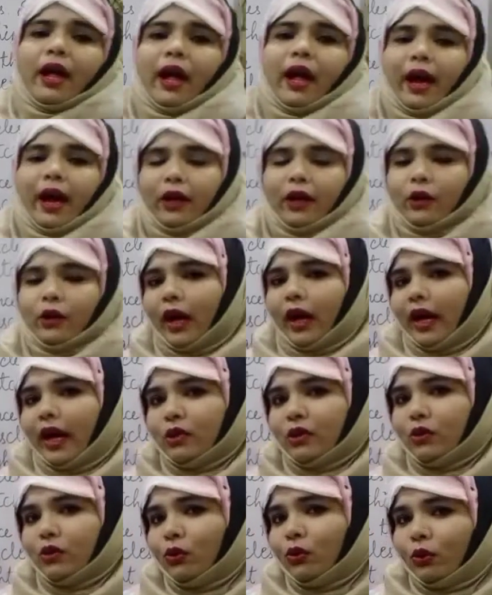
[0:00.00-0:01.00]
And
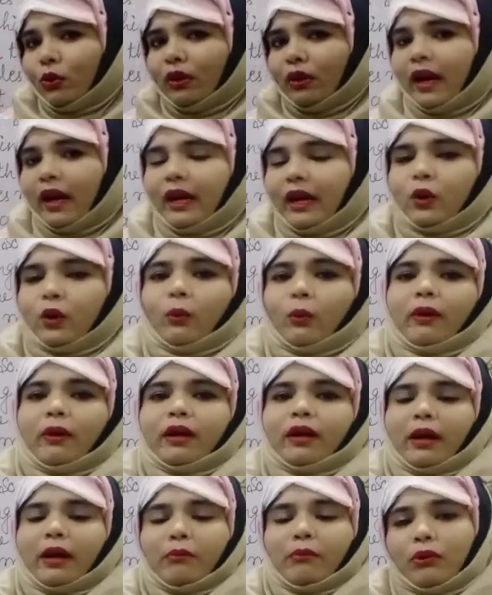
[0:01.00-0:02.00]
as you know that human
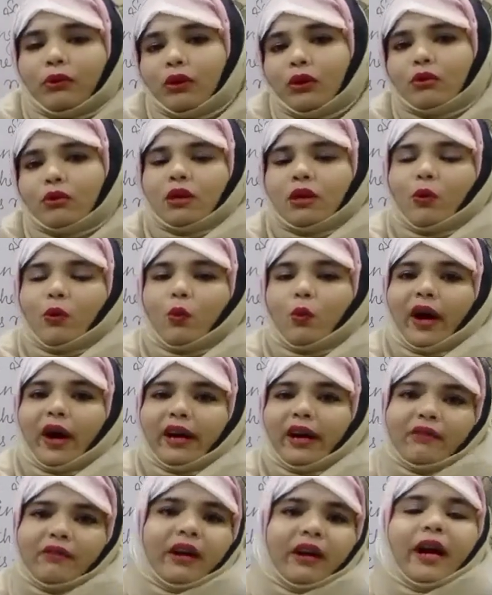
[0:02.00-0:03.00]
can produce a
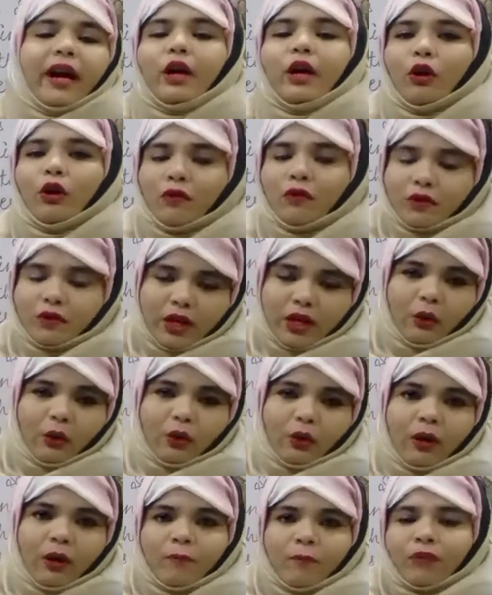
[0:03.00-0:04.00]
wide variety of
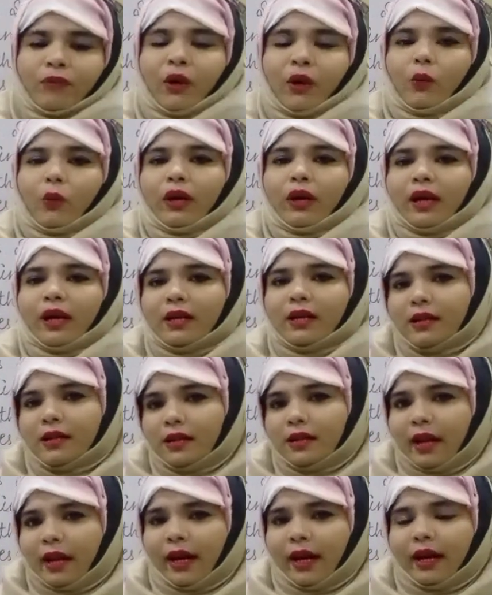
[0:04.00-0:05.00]
sound. We can
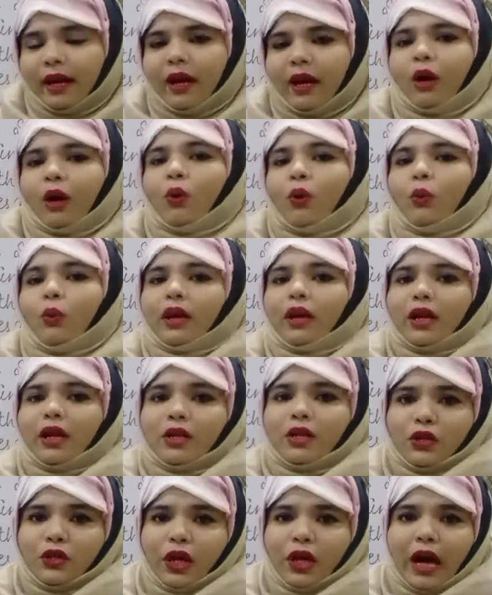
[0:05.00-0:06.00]
sing, we can
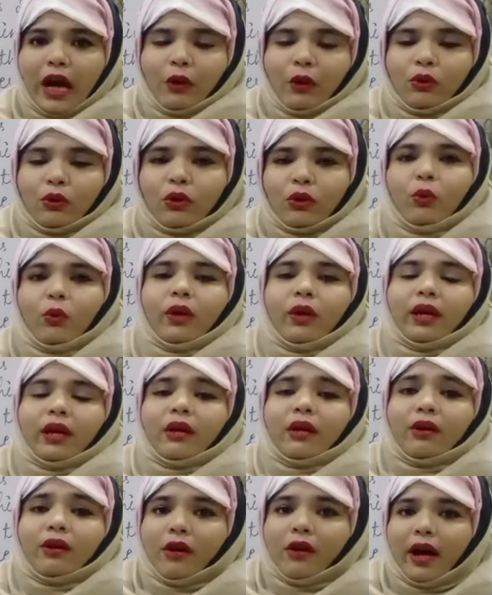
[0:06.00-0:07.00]
shout, we
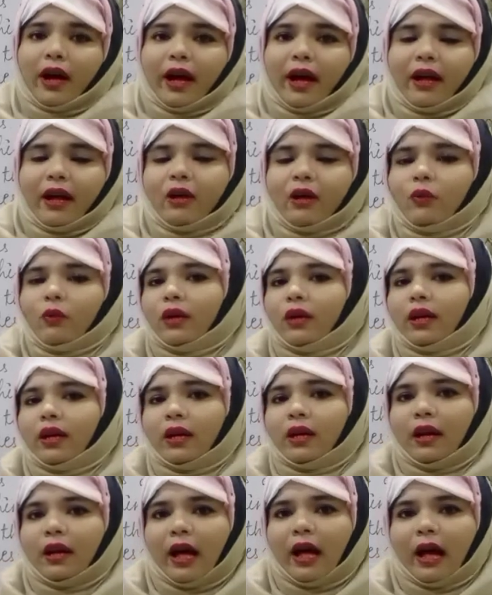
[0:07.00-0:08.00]
can cry, we
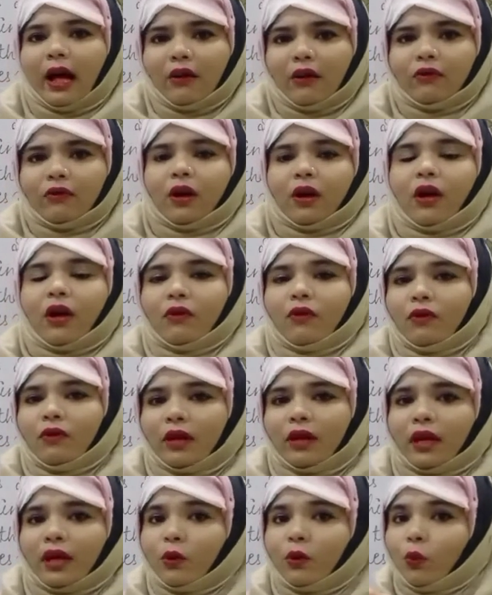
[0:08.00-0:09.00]
can laugh,
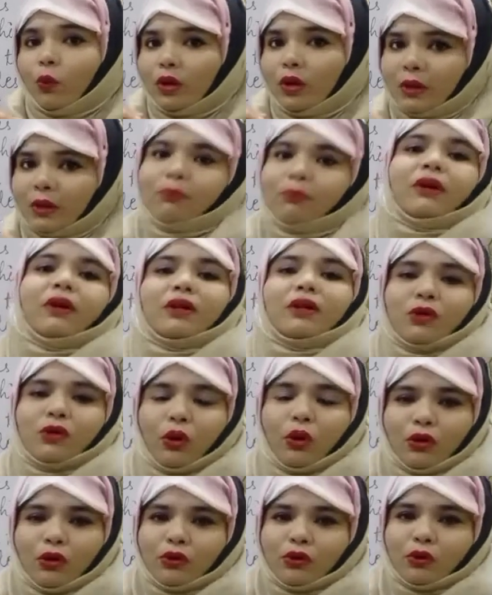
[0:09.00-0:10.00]
we can whisper
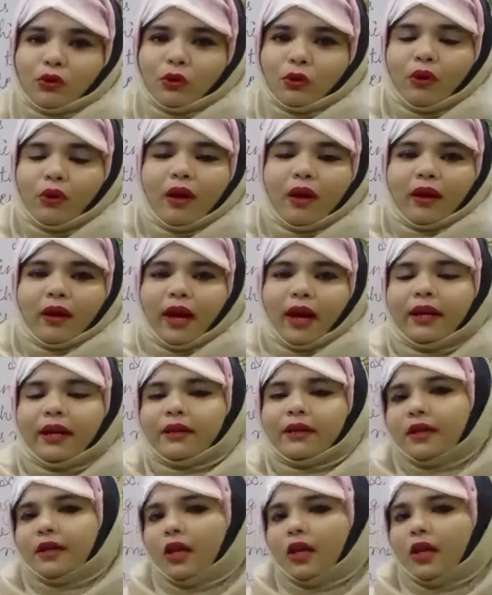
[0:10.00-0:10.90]
also, right?